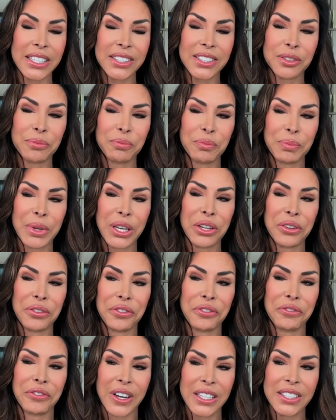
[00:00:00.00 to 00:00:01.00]
That's a bit of
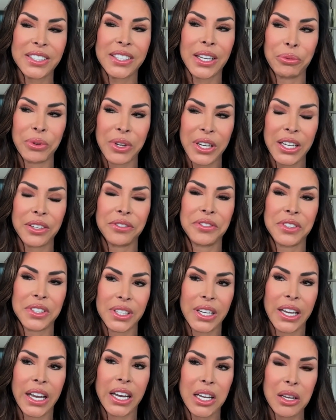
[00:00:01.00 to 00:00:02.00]
advice I would give
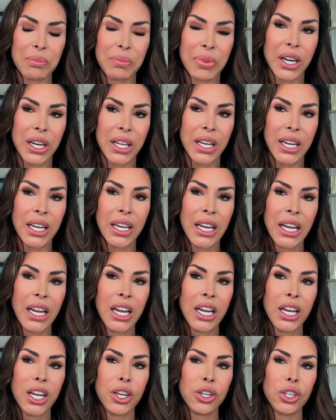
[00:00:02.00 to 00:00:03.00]
to anybody.
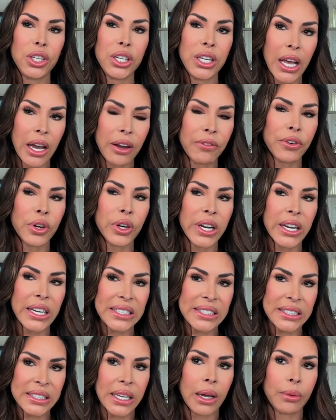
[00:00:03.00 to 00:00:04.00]
Never
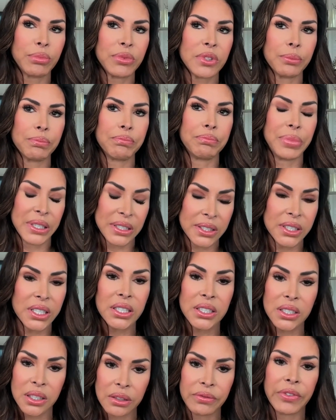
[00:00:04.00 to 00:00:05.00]
accept
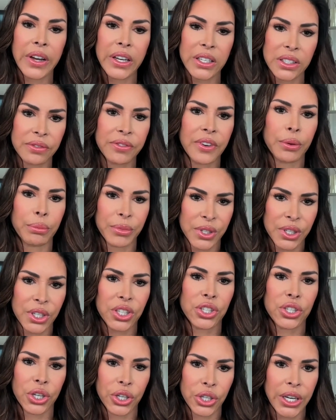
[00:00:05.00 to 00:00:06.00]
business advice from an
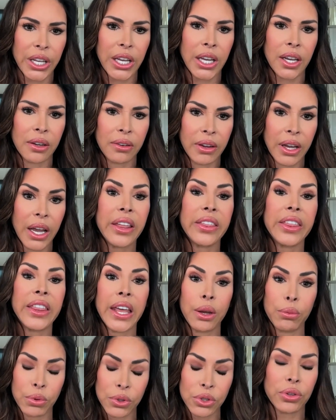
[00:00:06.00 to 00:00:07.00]
attorney, and
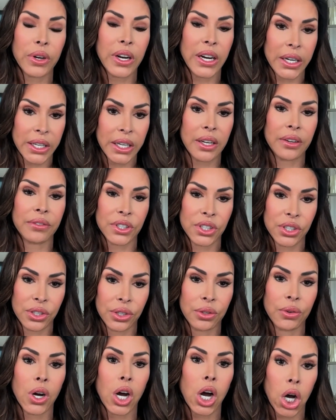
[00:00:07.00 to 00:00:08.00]
they will try to give it to
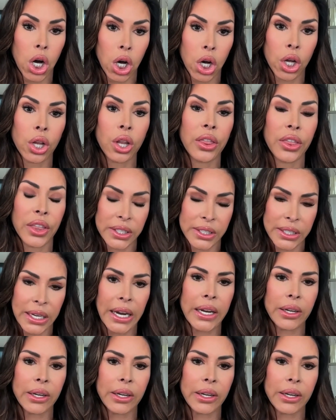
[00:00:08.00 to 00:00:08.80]
you all the time.